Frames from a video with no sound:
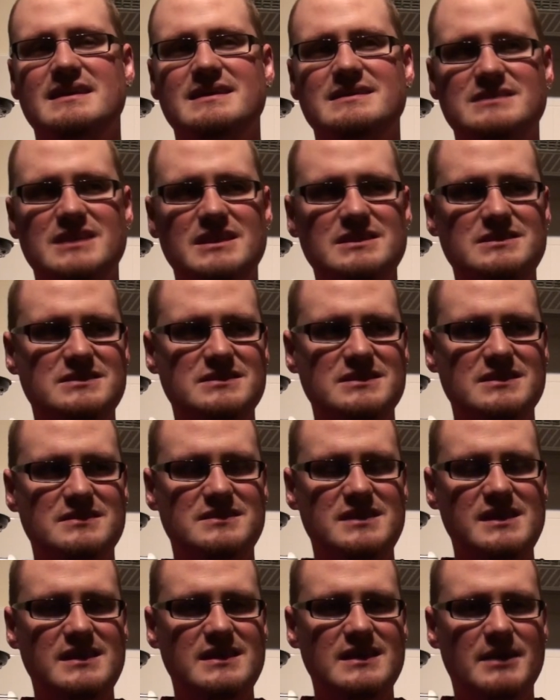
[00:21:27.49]

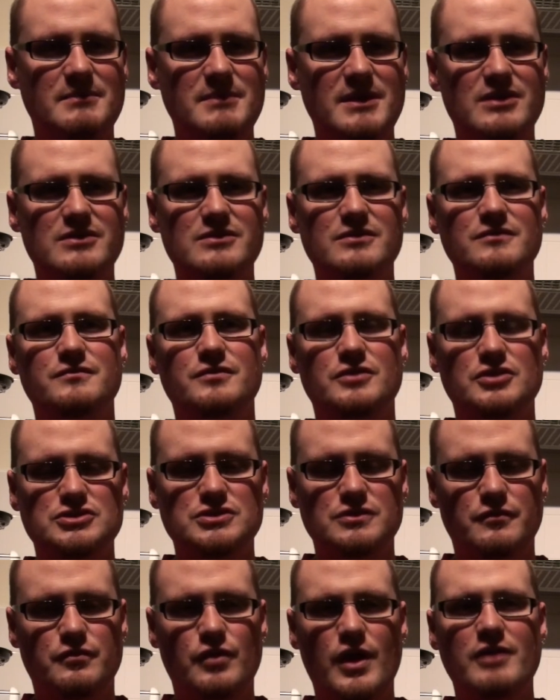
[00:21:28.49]
The American version
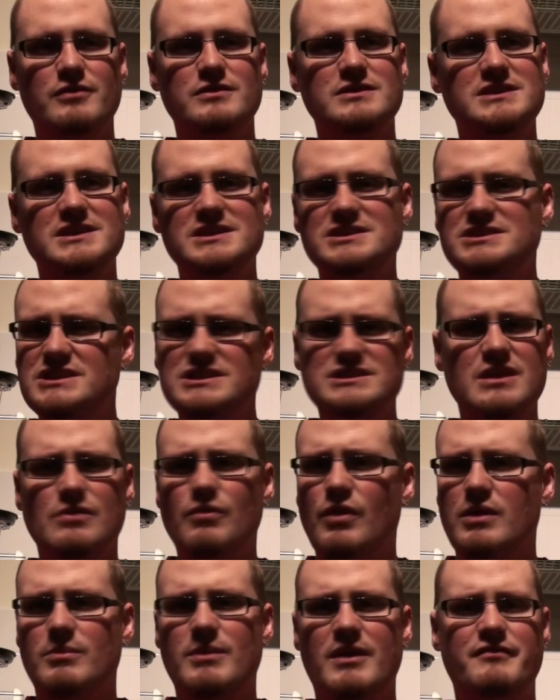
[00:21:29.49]
of Rarity, she's not
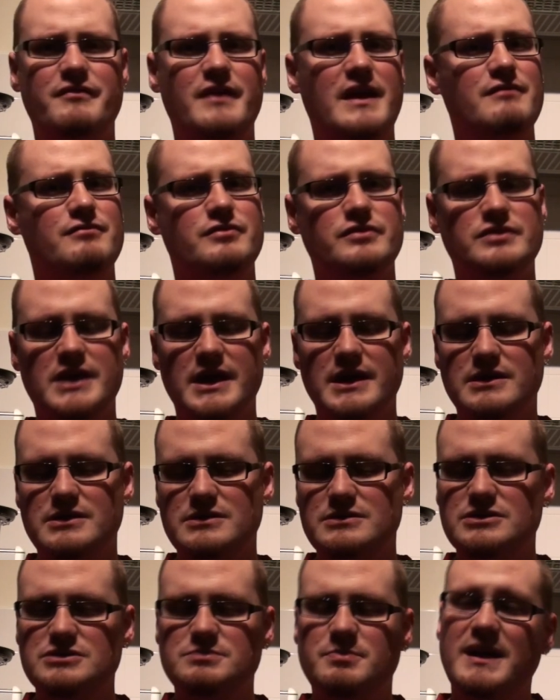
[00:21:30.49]
one of my favorite
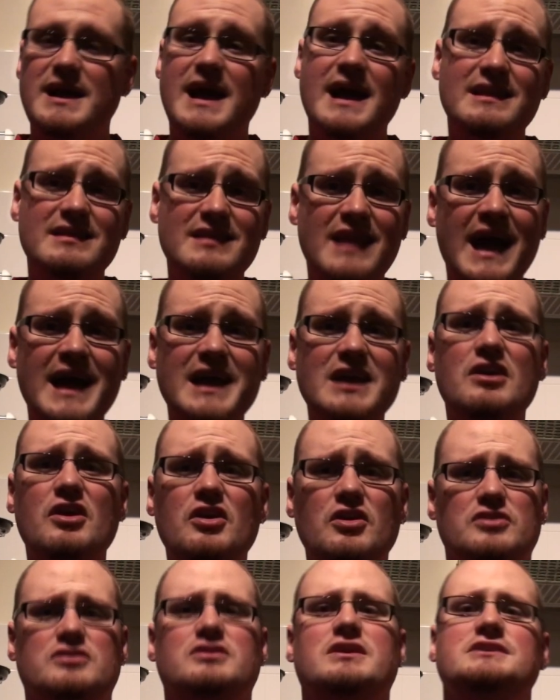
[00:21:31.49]
characters, but I like
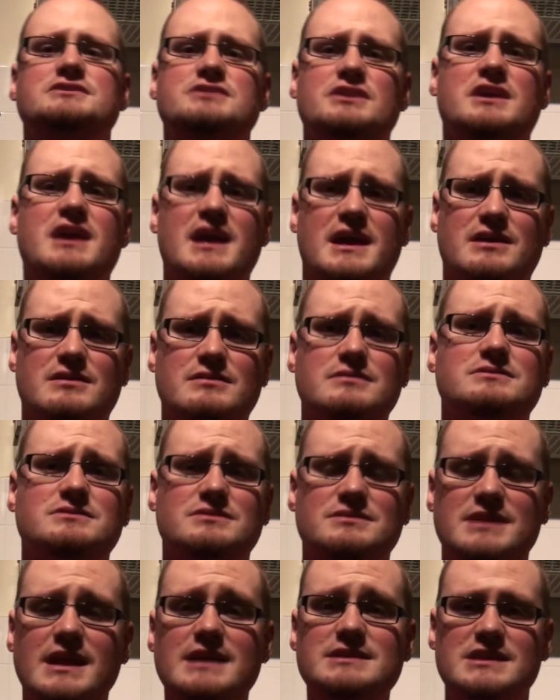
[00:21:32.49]
her as a
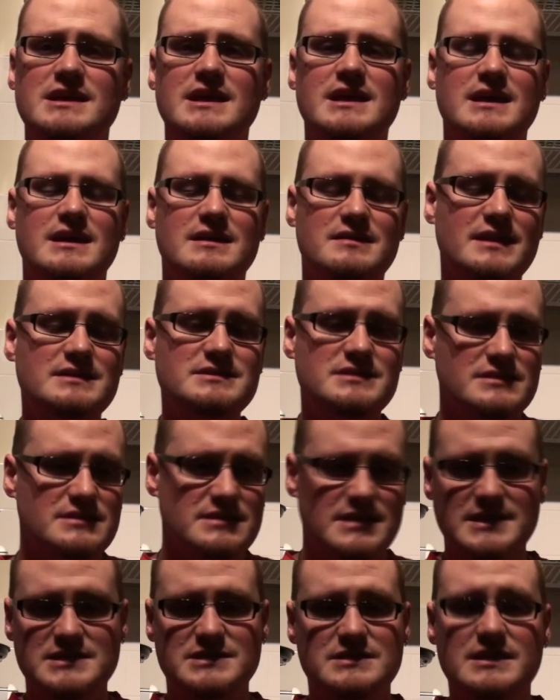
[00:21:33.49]
character. That
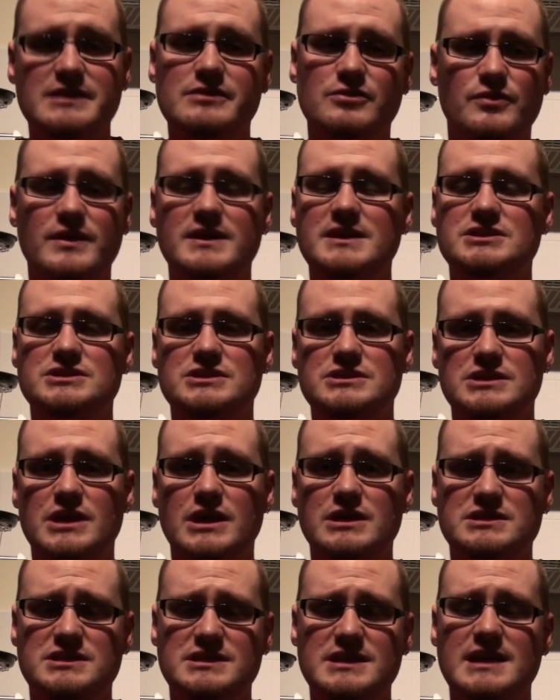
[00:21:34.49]
already
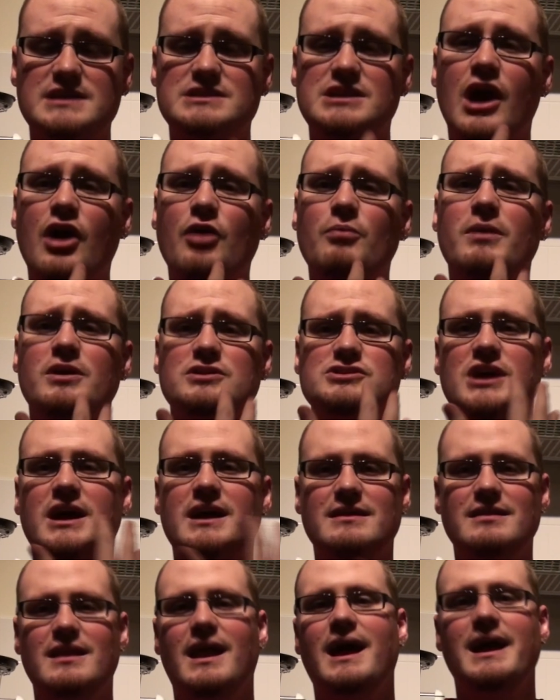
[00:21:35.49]
says how much
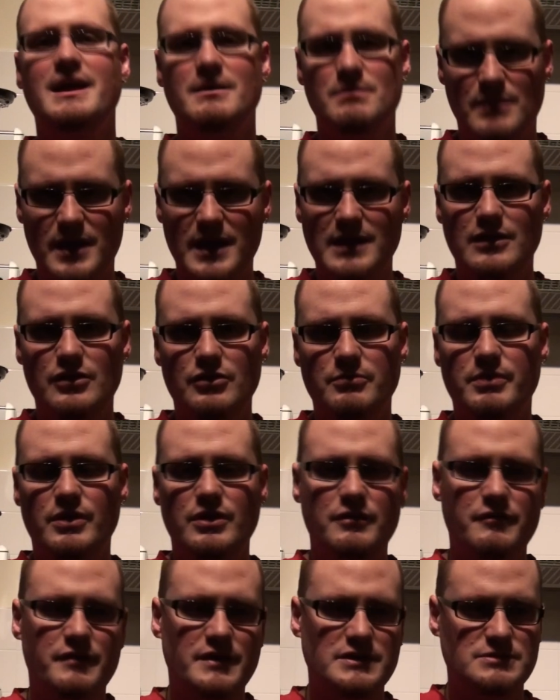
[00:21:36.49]
I like My Little
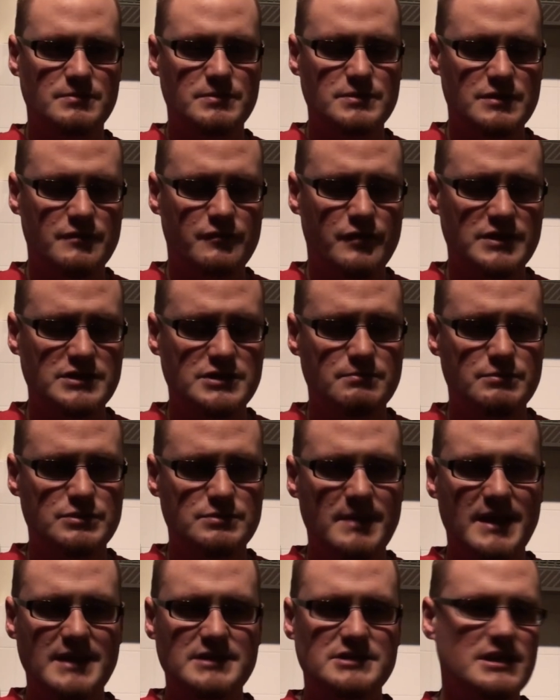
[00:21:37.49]
Pony Friendship is
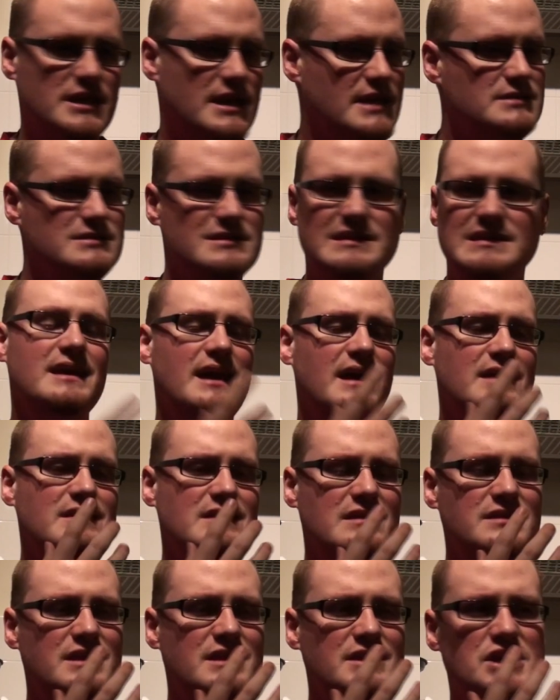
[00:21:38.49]
Magic. And
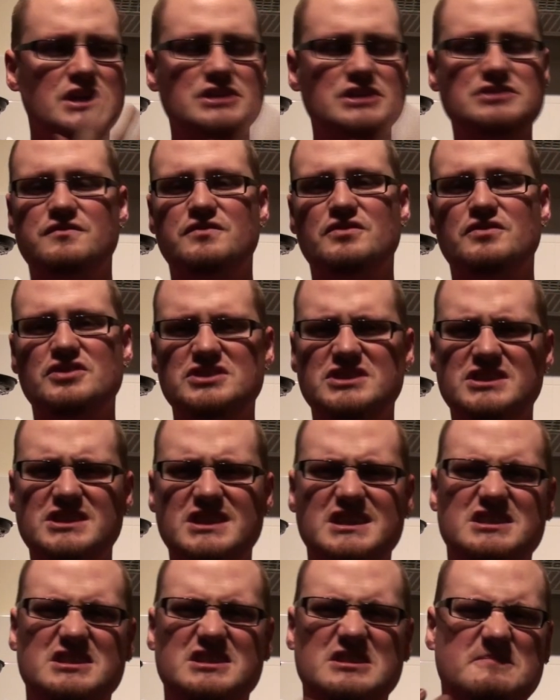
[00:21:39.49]
in the Dutch version,
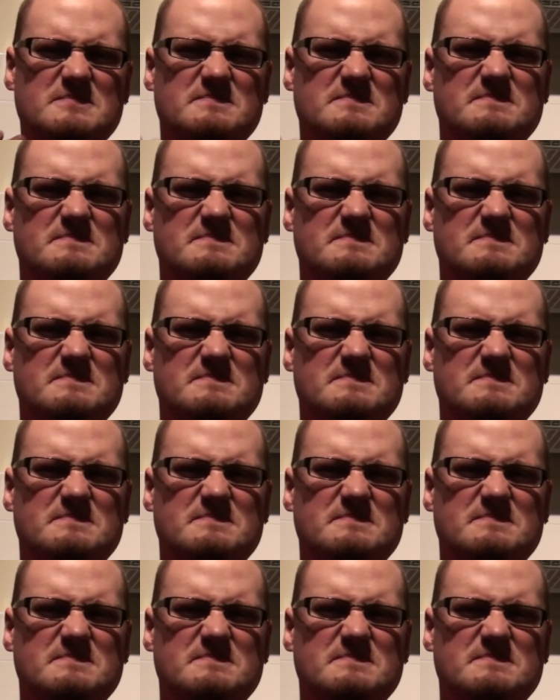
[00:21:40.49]
it's...